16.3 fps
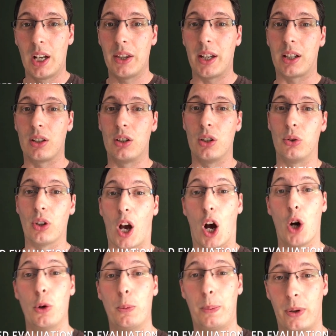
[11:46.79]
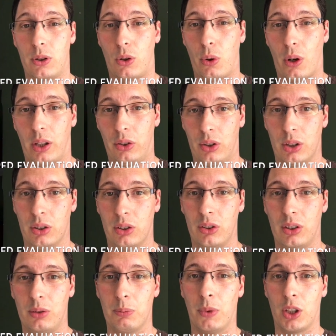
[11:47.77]
they could use open
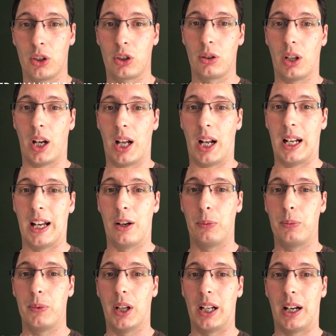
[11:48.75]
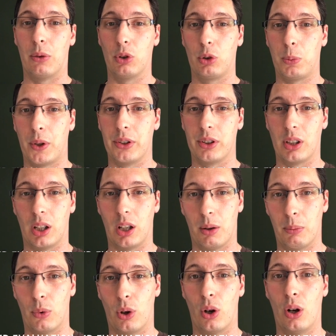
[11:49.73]
questions, allow respondents a
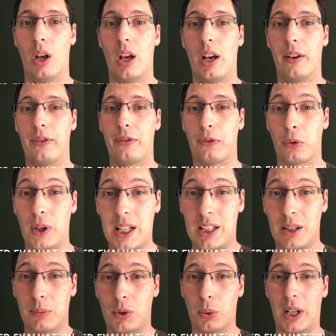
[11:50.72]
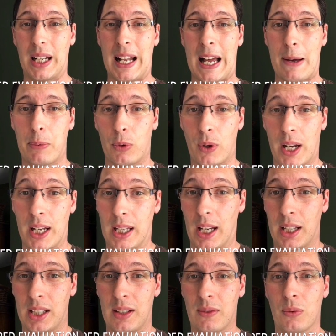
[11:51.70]
lot more freedom to elaborate
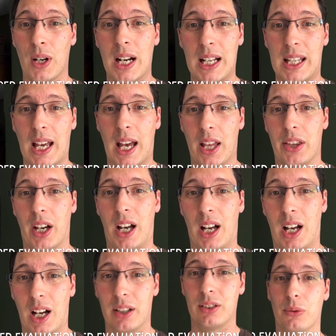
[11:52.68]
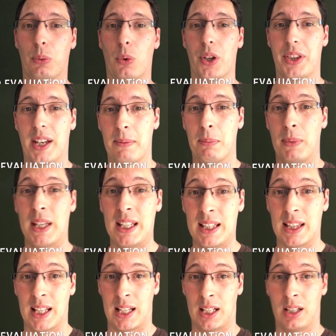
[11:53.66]
and really get at the heart of what they
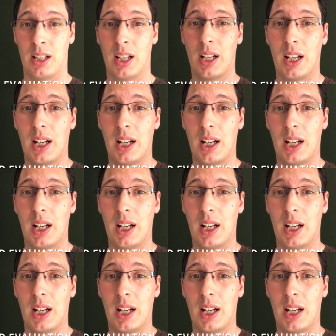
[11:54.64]
mean then,